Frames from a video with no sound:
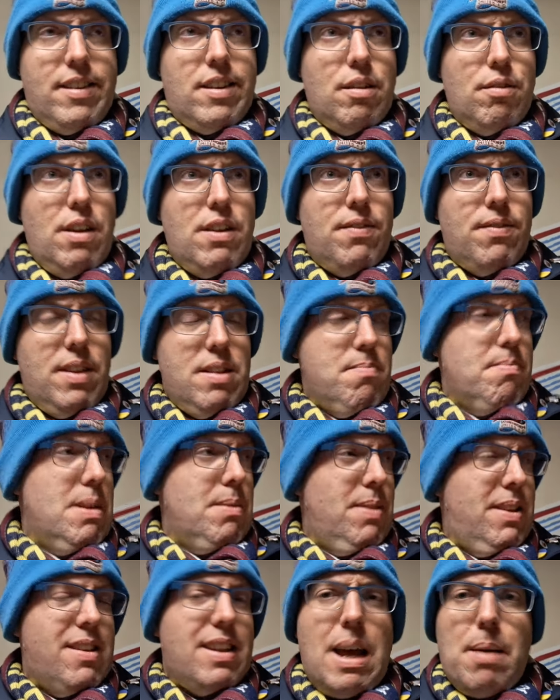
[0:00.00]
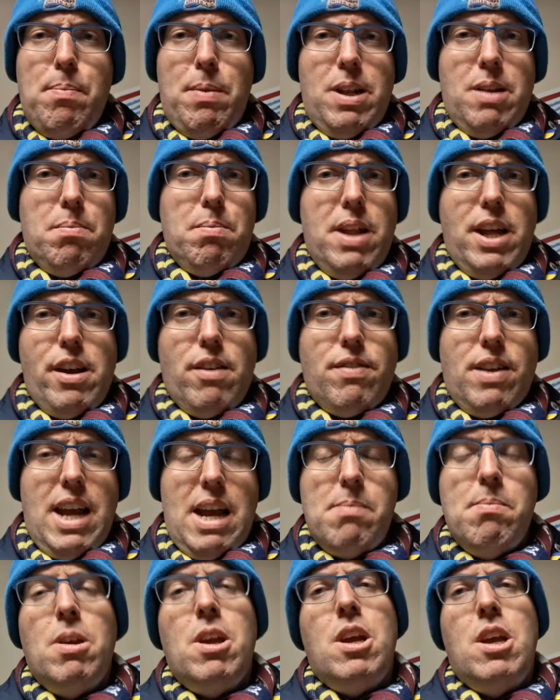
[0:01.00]
So if it maybe this had been a playoff
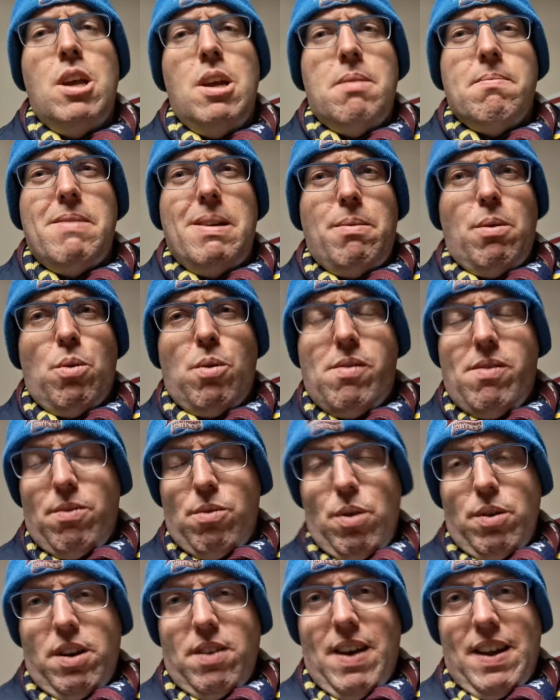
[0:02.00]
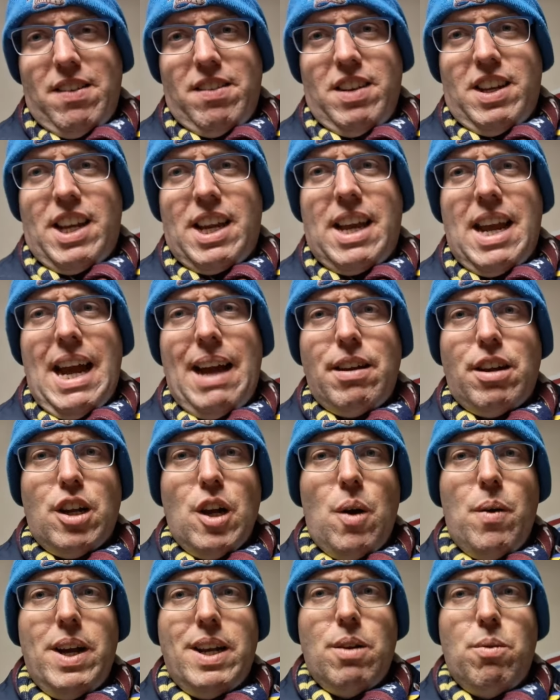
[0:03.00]
game, maybe we would have had to keep
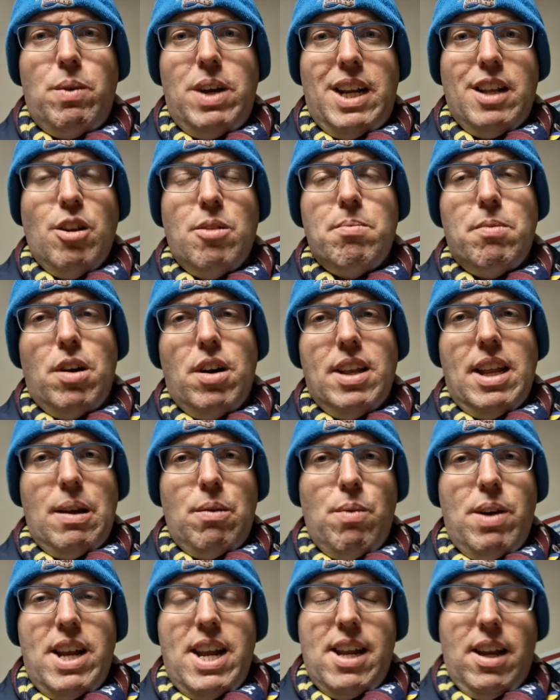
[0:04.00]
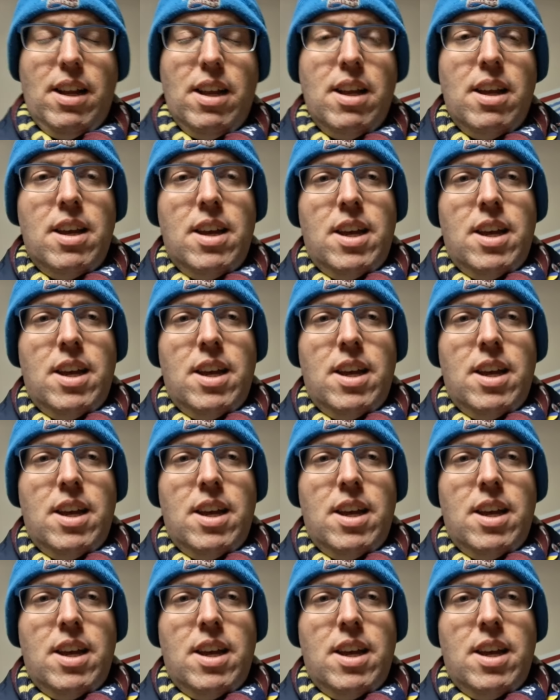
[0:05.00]
going and we look more like winning.